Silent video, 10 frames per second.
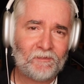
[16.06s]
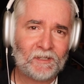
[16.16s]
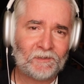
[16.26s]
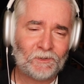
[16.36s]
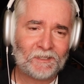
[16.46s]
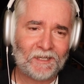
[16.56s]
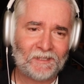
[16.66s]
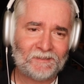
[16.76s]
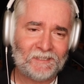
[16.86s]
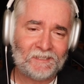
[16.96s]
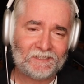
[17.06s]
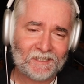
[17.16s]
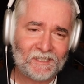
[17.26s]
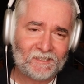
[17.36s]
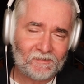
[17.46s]
having a look at the
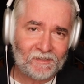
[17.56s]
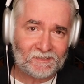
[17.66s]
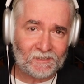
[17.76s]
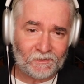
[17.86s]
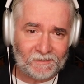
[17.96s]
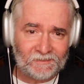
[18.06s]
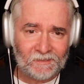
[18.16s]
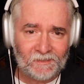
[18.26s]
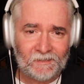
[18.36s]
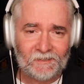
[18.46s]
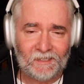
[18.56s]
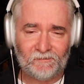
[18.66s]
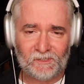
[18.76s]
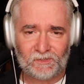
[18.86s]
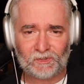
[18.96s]
Chucky TV series
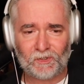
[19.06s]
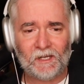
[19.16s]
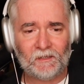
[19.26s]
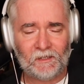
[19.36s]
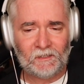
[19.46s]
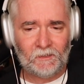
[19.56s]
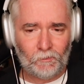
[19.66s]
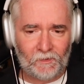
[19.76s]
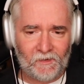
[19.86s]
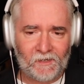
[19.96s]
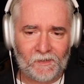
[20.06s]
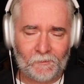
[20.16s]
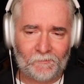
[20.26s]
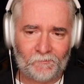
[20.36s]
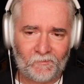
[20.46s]
official trailer. We've had
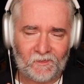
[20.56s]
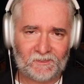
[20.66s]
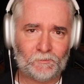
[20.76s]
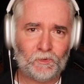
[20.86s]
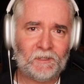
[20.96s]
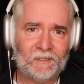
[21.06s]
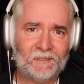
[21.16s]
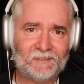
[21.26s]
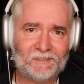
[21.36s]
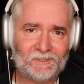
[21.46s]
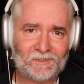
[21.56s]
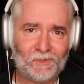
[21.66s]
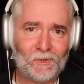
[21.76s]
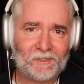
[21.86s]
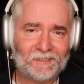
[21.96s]
some really
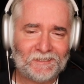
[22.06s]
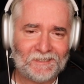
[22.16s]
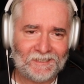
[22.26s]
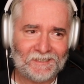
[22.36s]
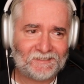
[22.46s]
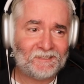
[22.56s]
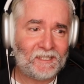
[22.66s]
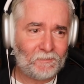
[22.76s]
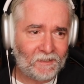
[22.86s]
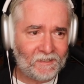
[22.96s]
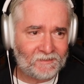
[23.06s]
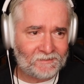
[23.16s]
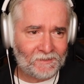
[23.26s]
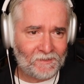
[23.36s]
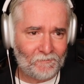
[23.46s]
short sneak
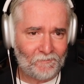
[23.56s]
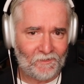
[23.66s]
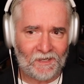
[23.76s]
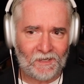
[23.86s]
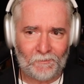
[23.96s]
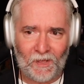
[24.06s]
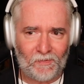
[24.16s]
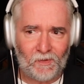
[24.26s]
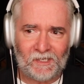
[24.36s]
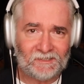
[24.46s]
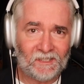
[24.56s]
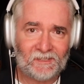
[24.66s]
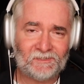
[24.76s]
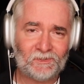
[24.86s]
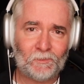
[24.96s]
peeks, about 30
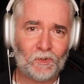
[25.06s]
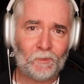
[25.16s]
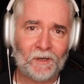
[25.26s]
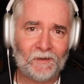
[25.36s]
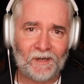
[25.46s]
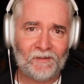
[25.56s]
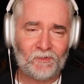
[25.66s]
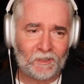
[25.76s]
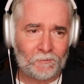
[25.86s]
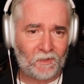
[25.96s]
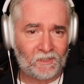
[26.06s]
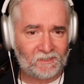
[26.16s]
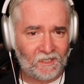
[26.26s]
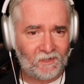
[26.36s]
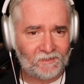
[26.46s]
seconds or more, but I haven't really bothered
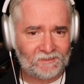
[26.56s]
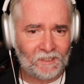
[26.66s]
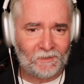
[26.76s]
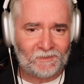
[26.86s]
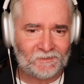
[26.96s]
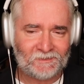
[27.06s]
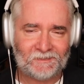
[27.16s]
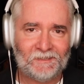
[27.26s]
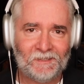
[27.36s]
checking those out because